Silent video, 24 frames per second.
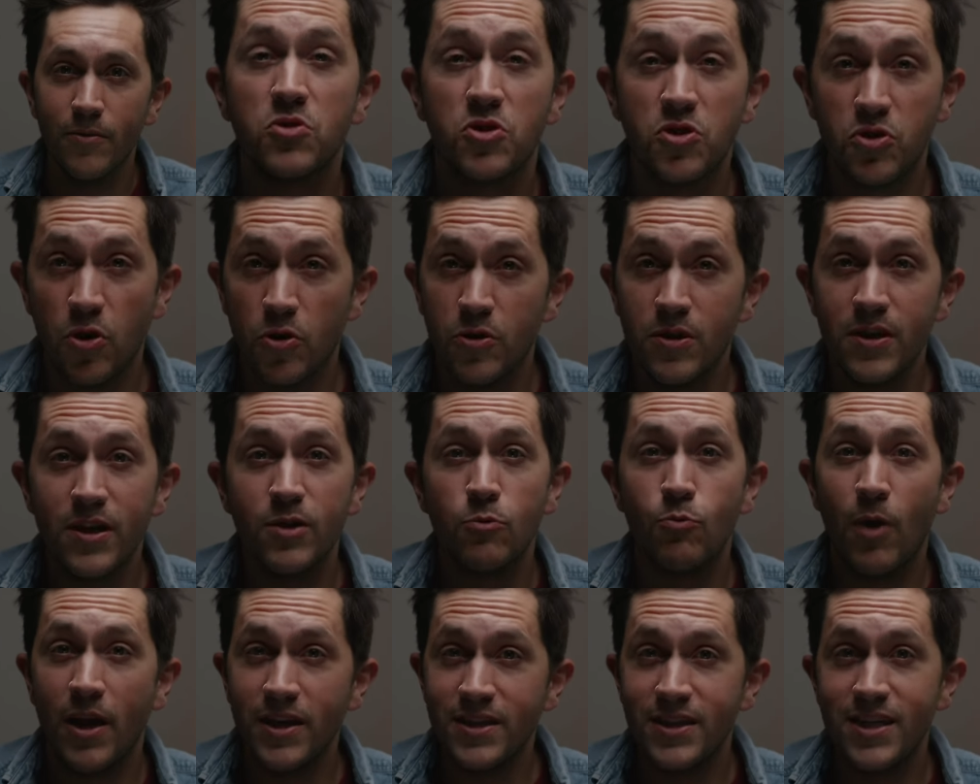Certainly
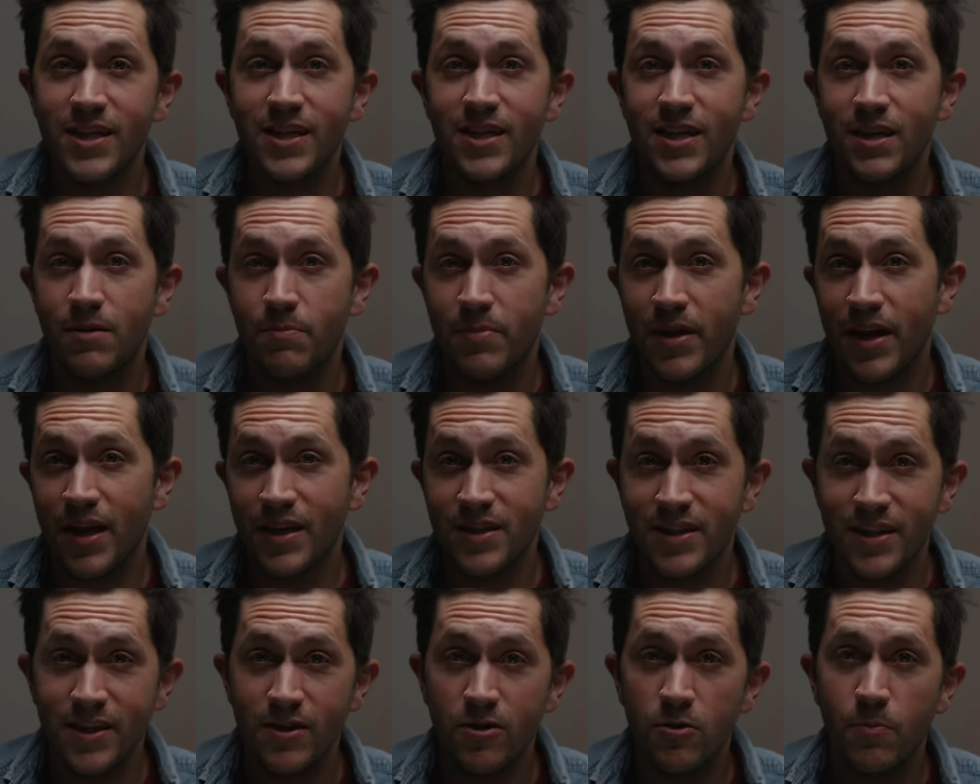renting can be
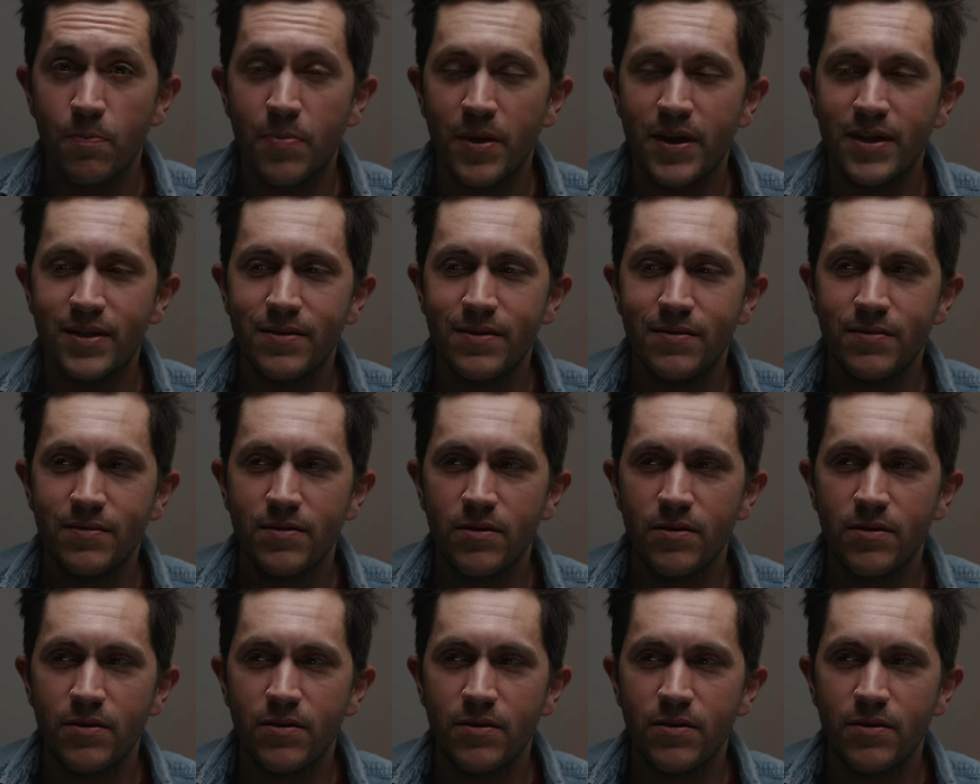ideal, but